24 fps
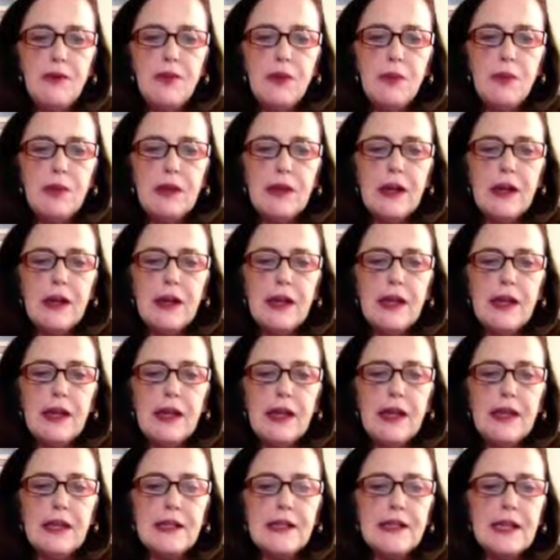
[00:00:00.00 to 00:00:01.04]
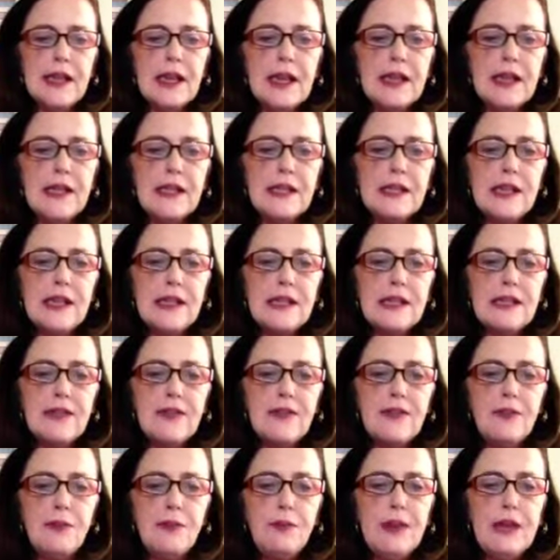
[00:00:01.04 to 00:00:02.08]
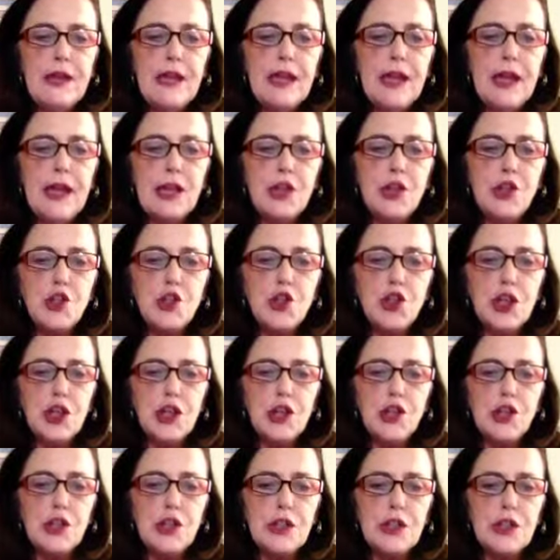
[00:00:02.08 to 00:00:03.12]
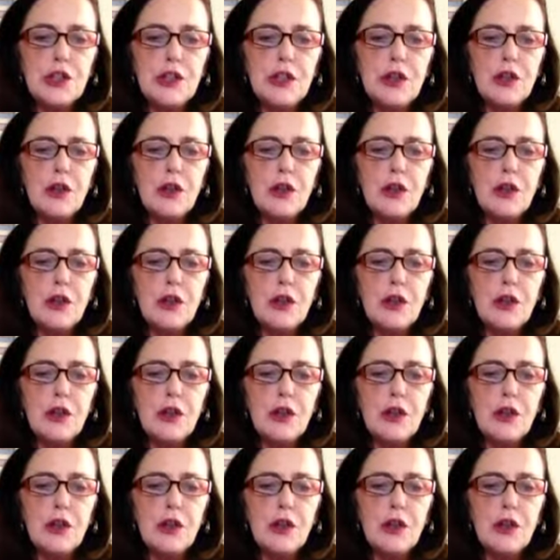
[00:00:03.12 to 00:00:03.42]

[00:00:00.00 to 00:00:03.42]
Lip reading: the blood against excessive pH changes